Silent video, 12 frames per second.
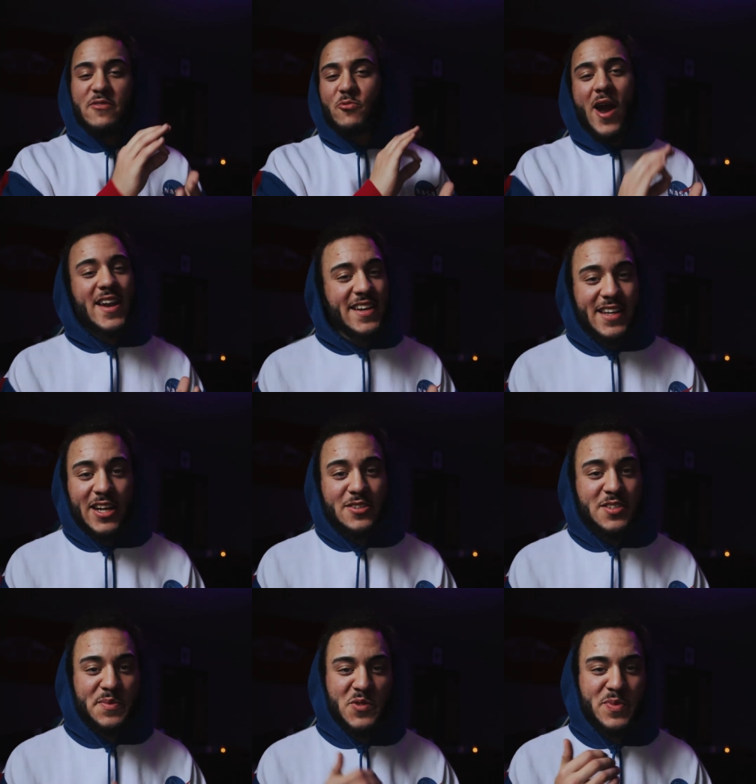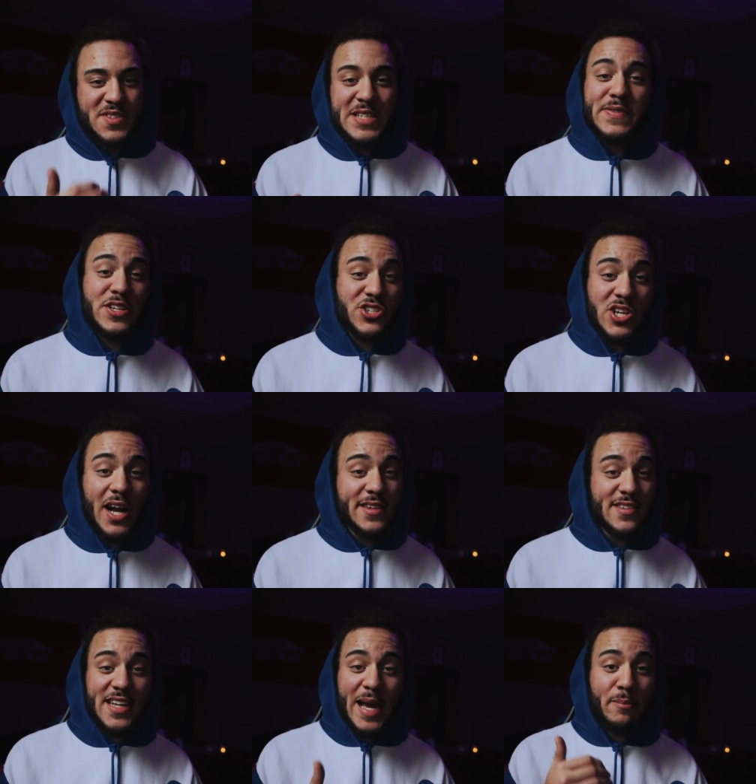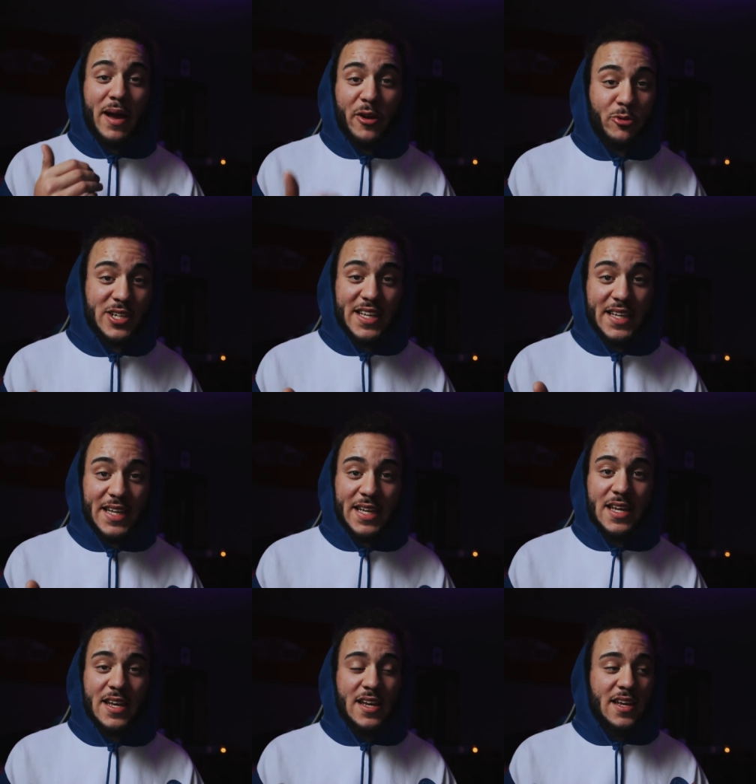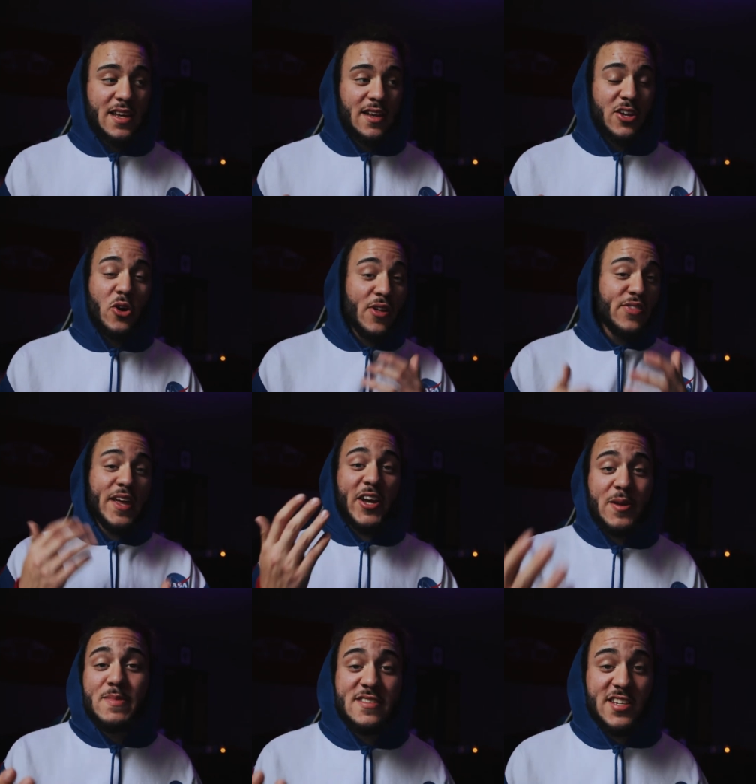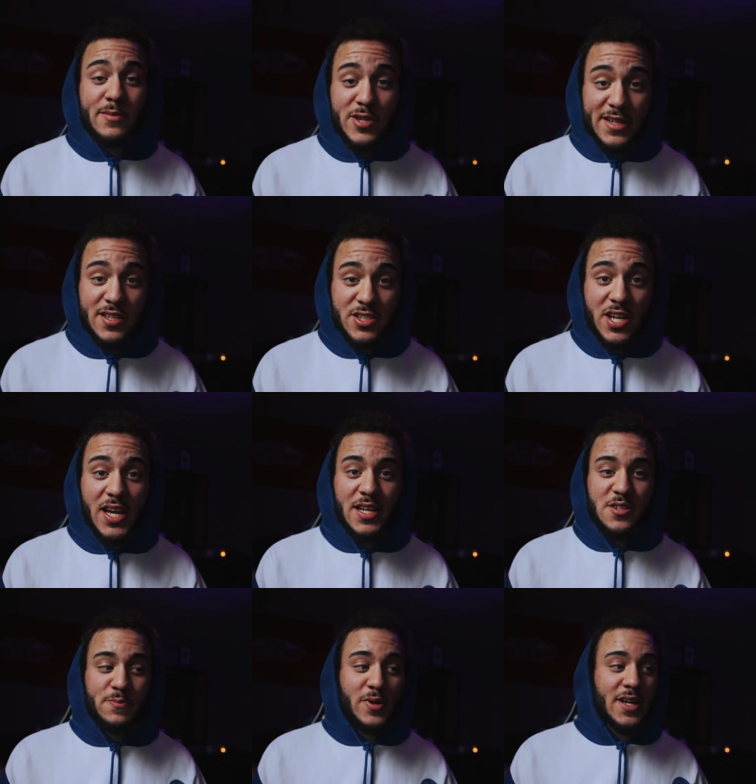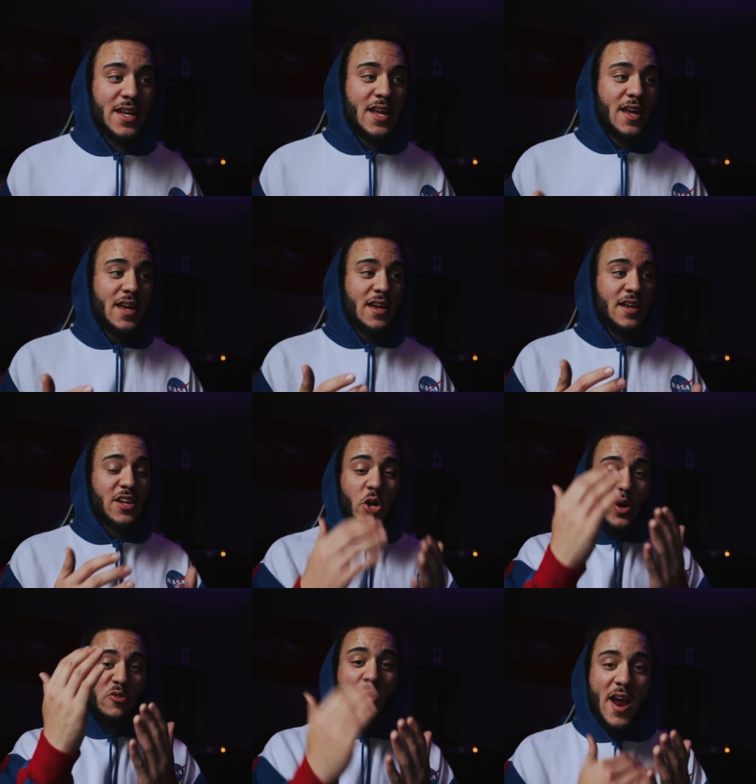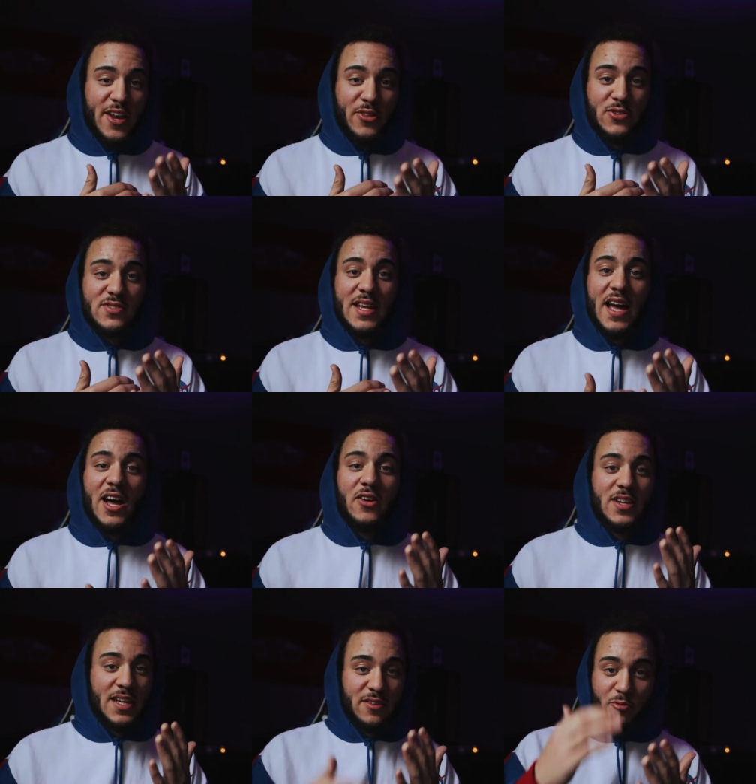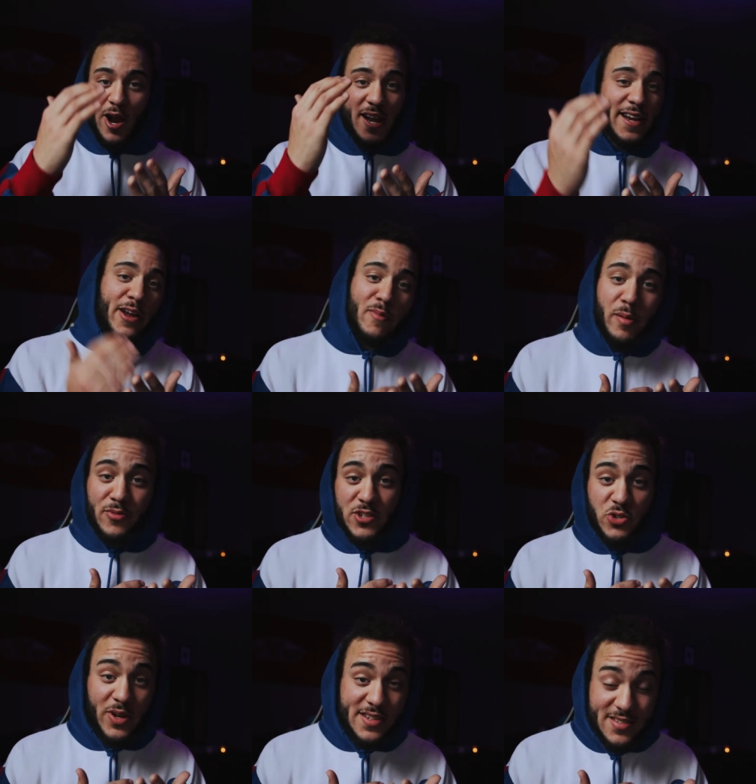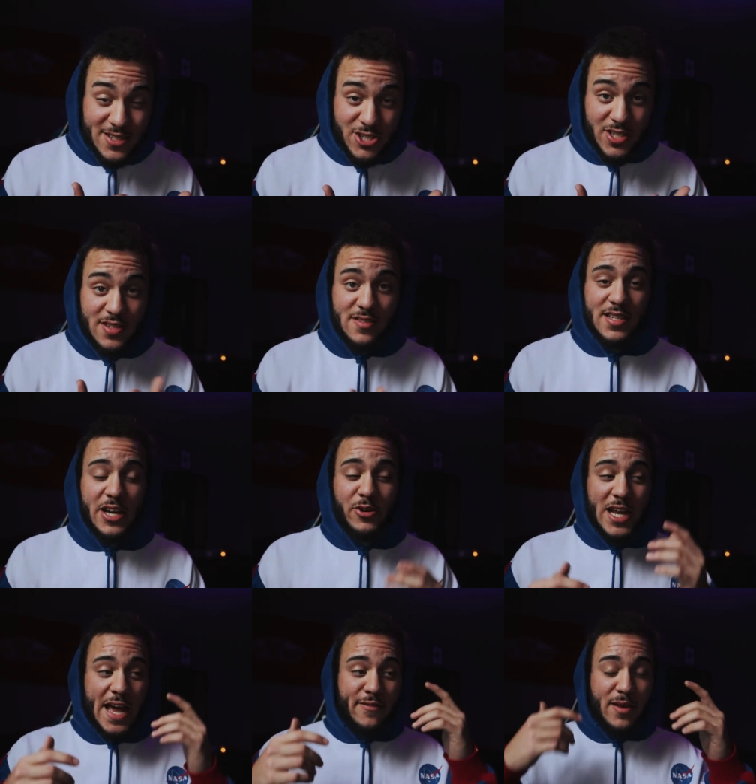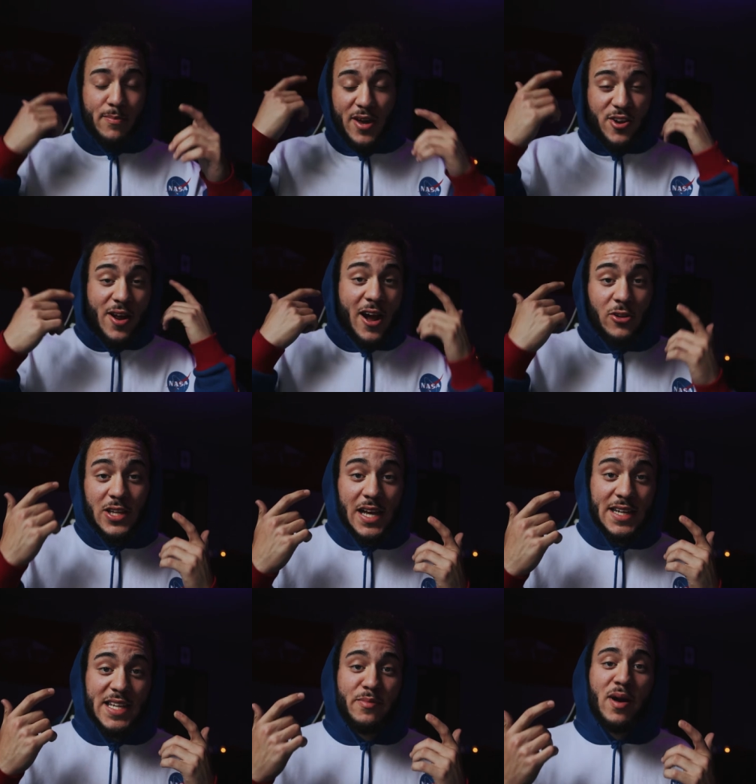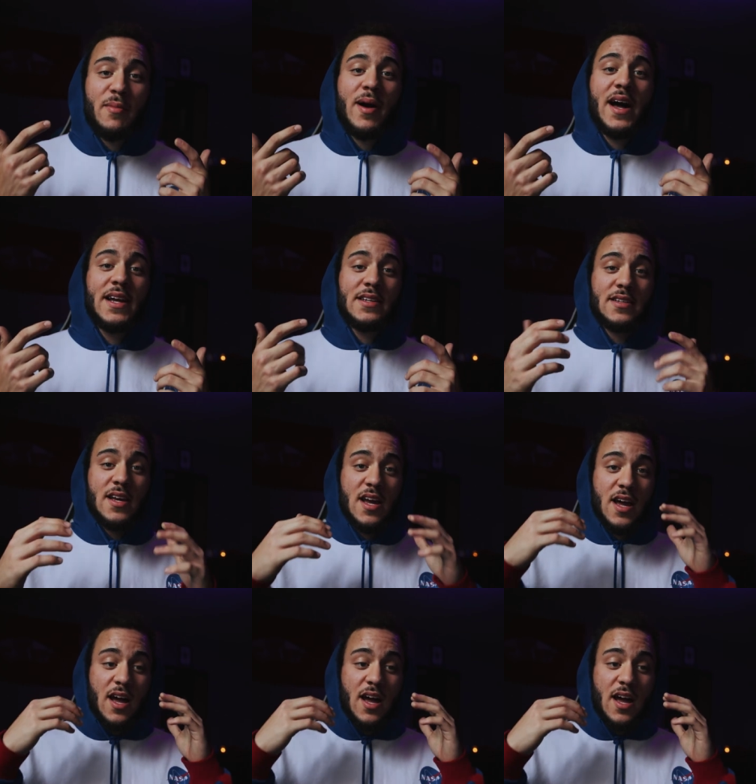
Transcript: and writing down some specific shots that I might want to get. You know, and they could be subject to change, but, you know, in writing those down and writing down maybe the transitions, I would have a better outline in my mind